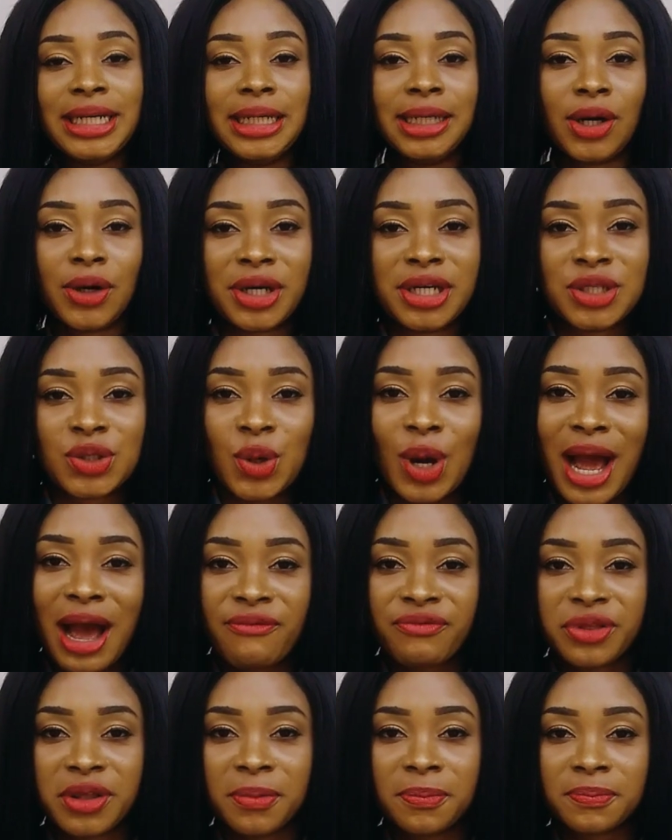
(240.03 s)
lucky to
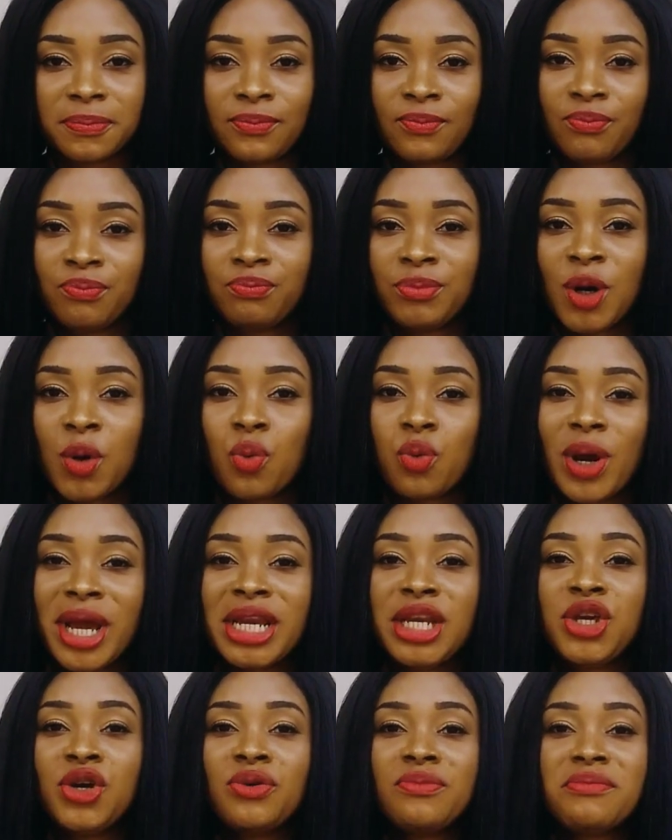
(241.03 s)
have them. But
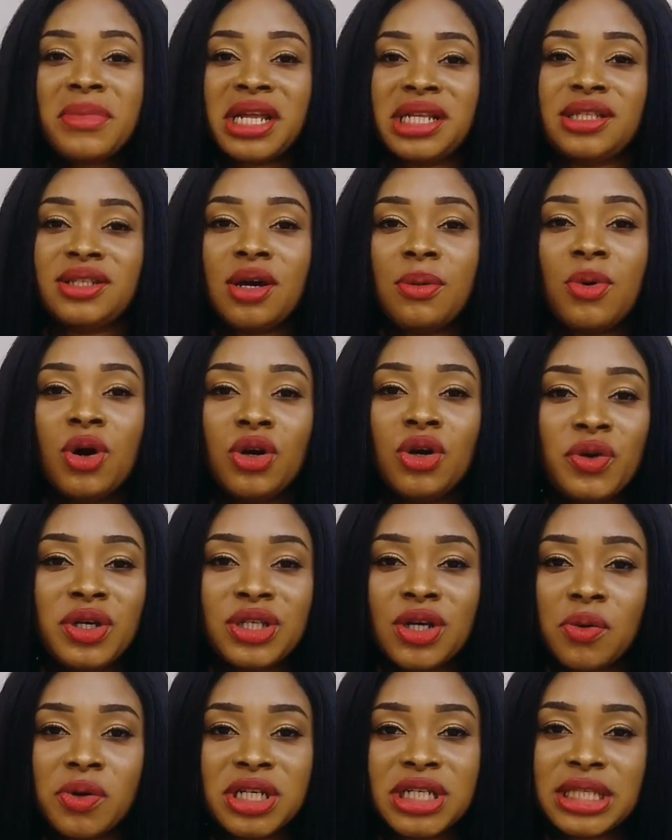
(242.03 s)
when you meet someone who is
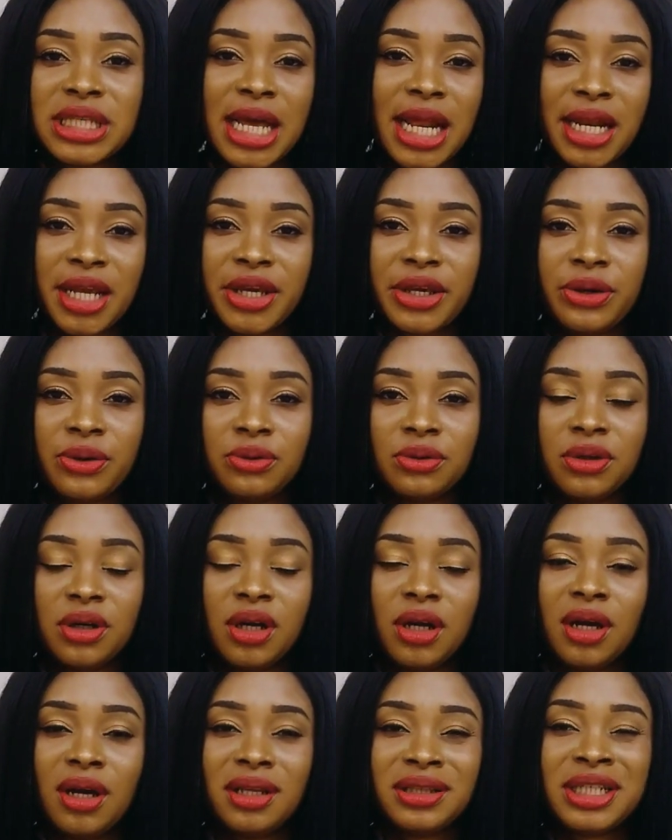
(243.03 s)
always telling you,
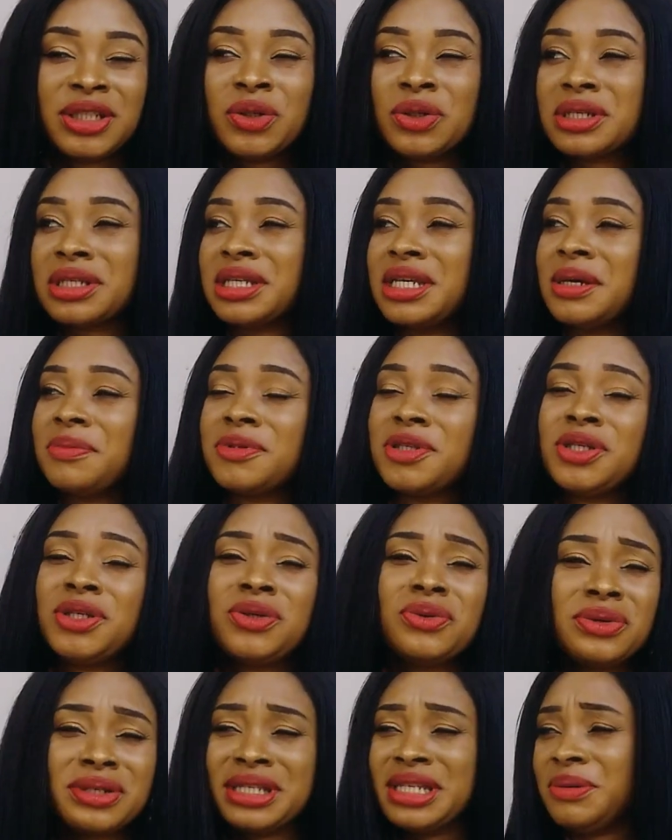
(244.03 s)
they just kept
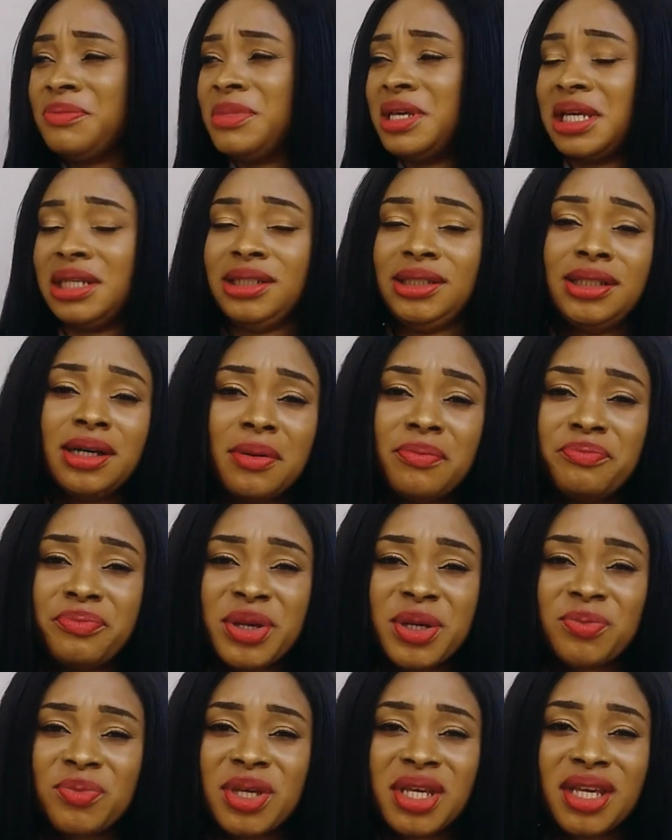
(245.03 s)
using me and
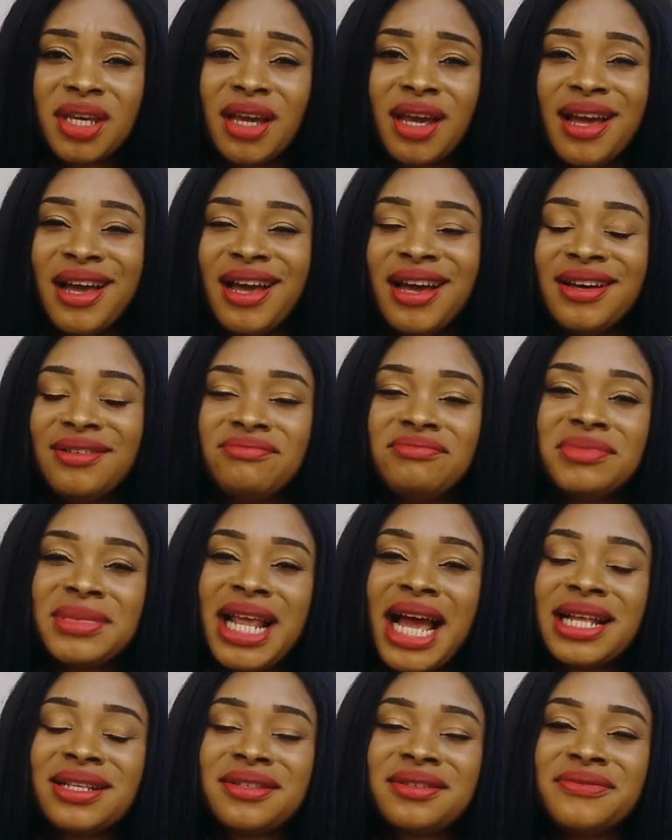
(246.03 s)
dumping me,
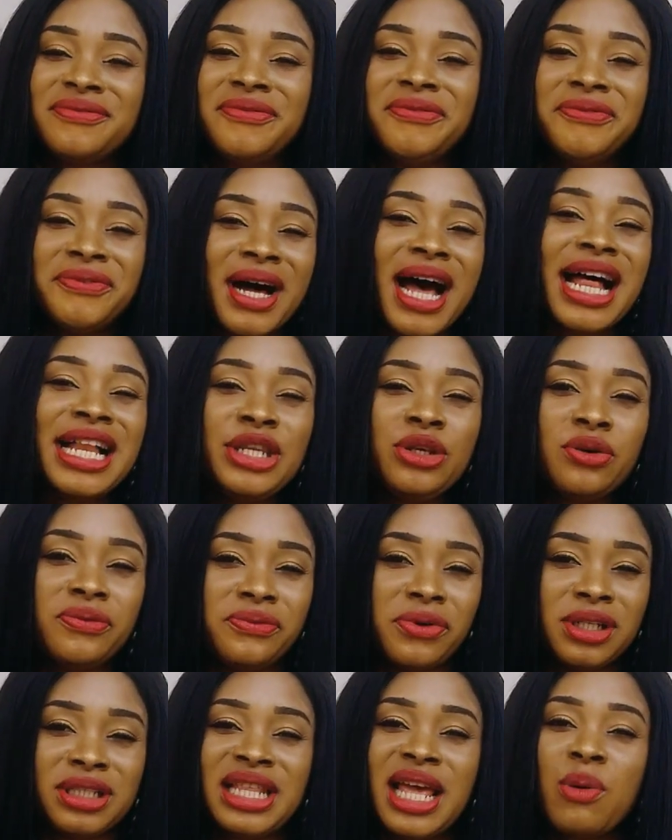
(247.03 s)
that value
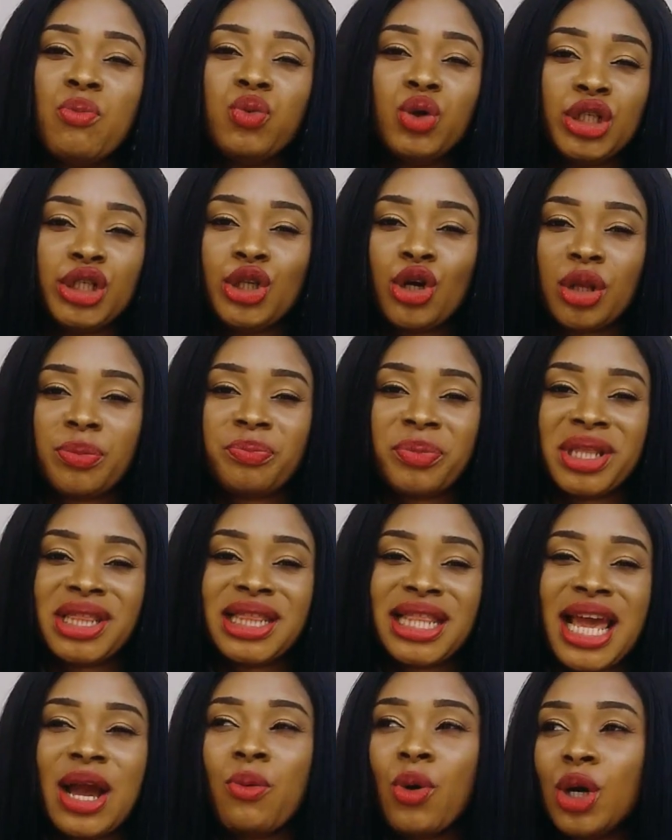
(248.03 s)
for them would not be
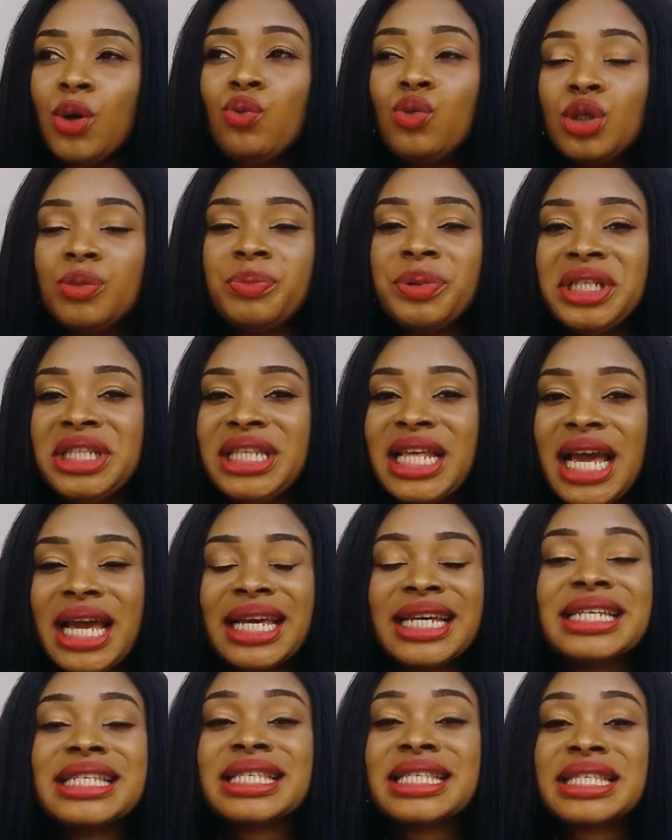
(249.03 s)
there. What would be there
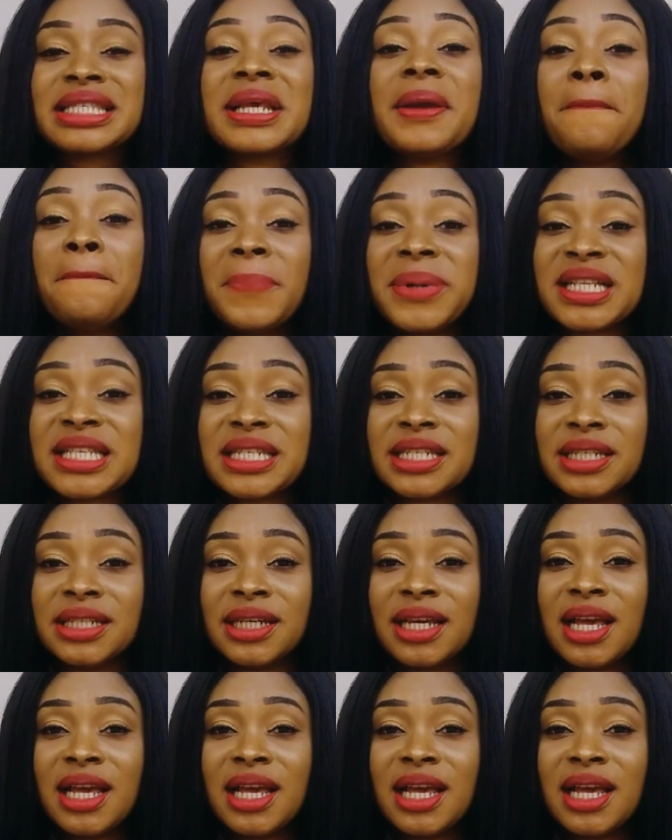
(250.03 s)
is sympathy.